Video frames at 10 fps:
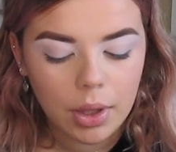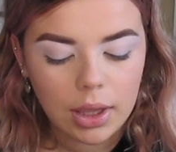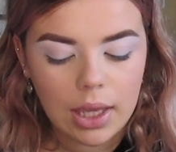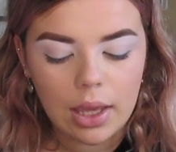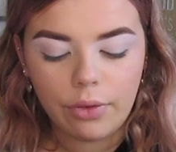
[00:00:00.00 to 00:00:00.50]

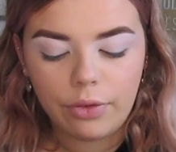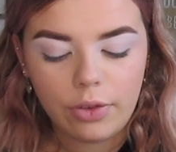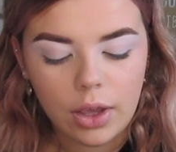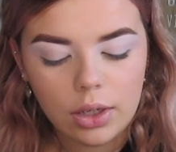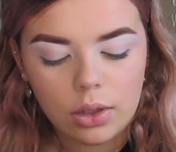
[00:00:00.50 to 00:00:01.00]
The
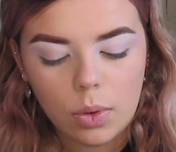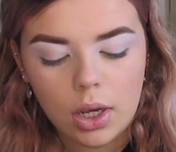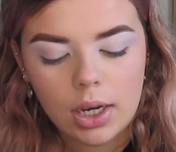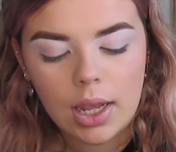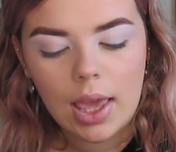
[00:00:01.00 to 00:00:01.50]
first
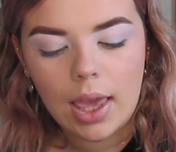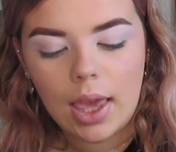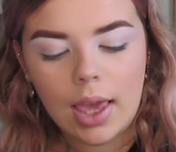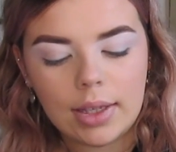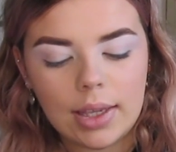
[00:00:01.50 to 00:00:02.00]
one
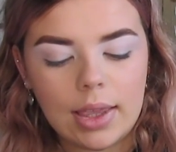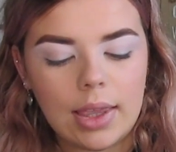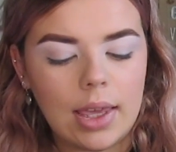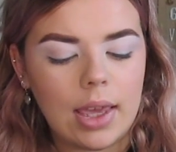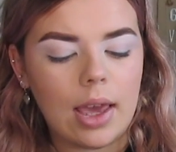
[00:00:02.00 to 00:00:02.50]
is
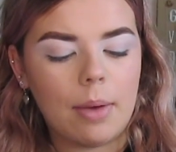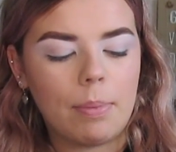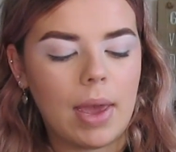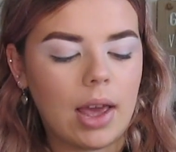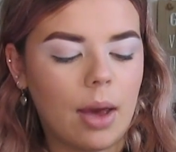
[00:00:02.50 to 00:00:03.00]
the
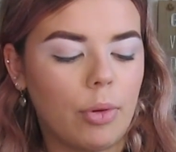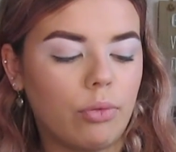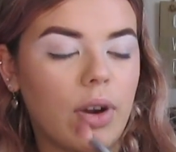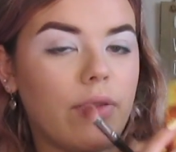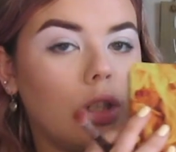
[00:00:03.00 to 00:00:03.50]
Makeup
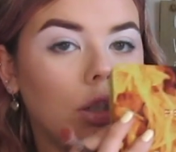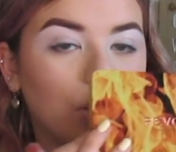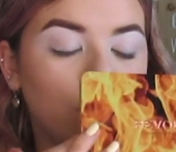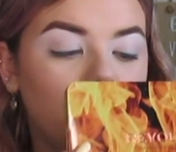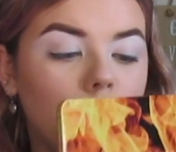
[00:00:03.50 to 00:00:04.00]

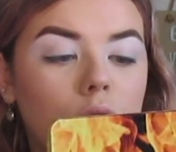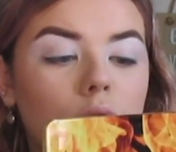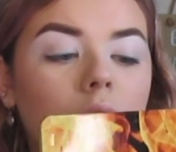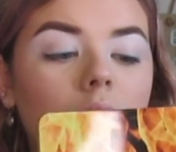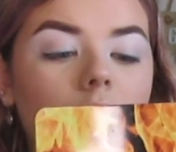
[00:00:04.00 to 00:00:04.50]

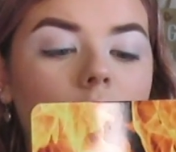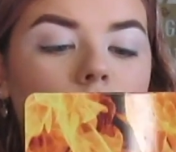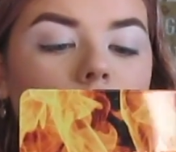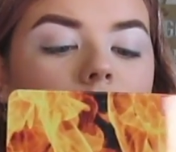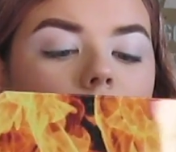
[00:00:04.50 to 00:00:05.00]
Revolution
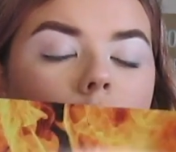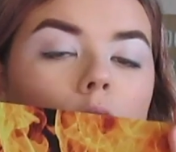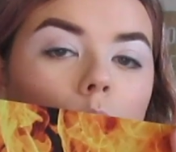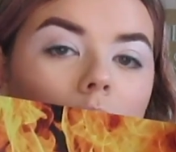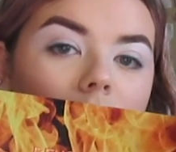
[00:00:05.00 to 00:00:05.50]
Forever
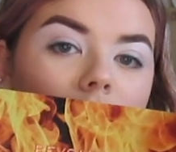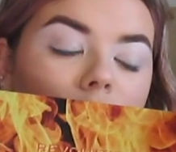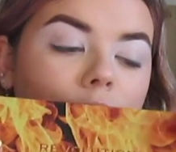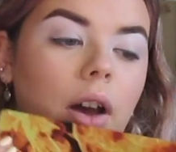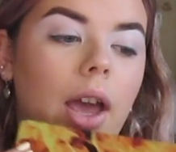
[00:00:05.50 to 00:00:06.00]
Flawless
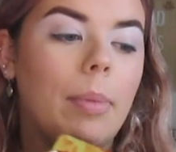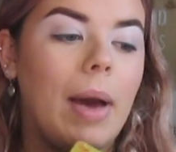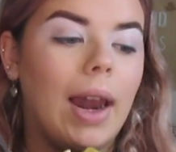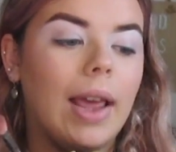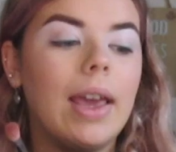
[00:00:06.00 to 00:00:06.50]
Fire
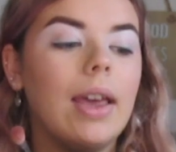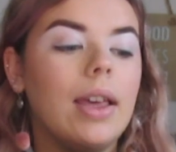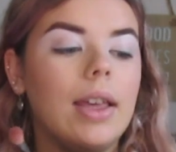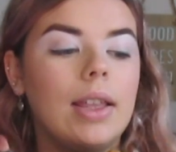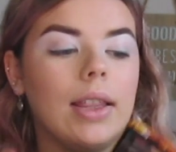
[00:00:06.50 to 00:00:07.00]
palette.
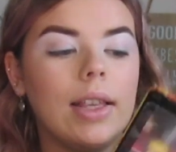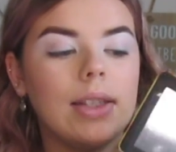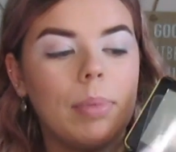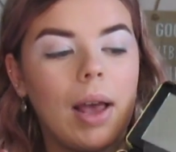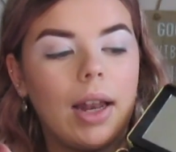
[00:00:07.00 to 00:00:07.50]

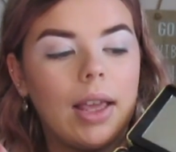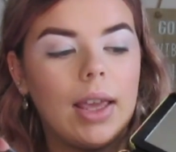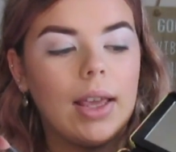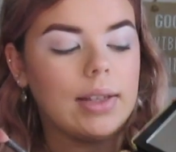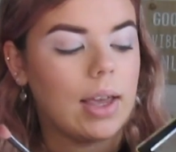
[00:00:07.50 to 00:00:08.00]
This palette
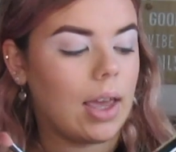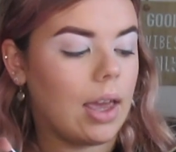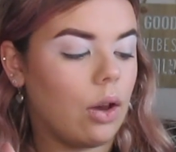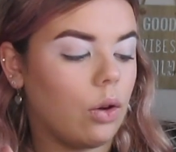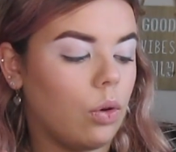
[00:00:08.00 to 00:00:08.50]
is
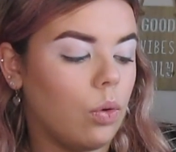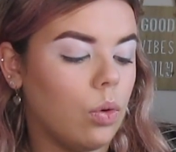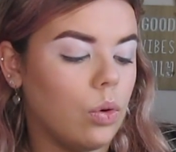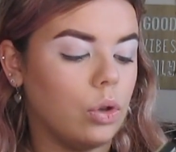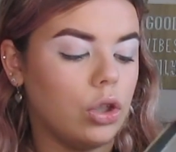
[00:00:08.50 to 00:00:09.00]
a
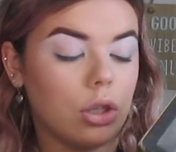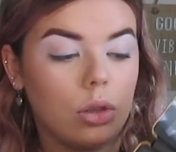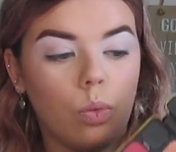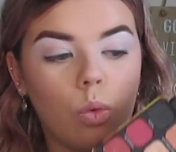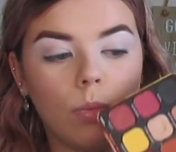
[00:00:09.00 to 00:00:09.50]

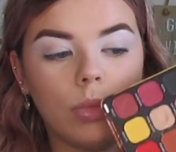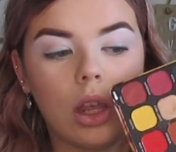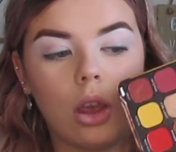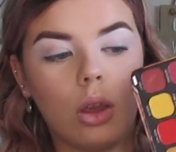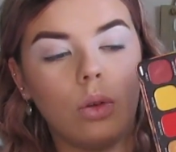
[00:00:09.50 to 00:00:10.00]
gorgeous warm
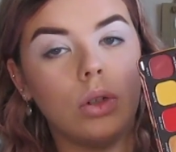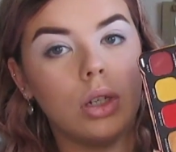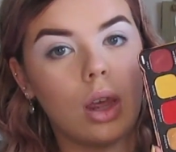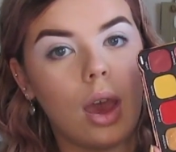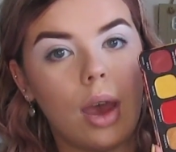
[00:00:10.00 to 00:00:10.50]

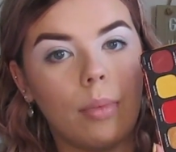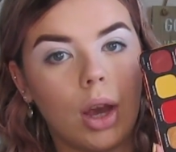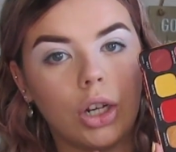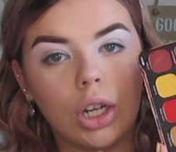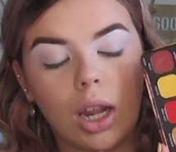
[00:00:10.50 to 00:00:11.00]
toned
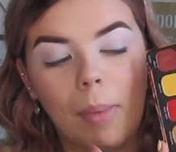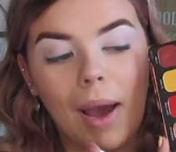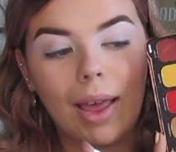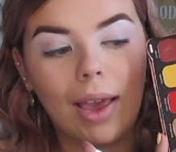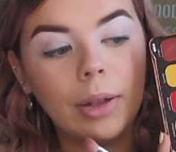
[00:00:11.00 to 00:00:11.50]
eyeshadow
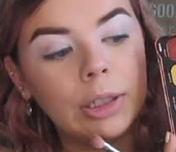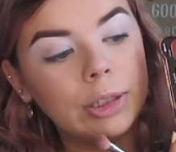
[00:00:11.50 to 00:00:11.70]
palette,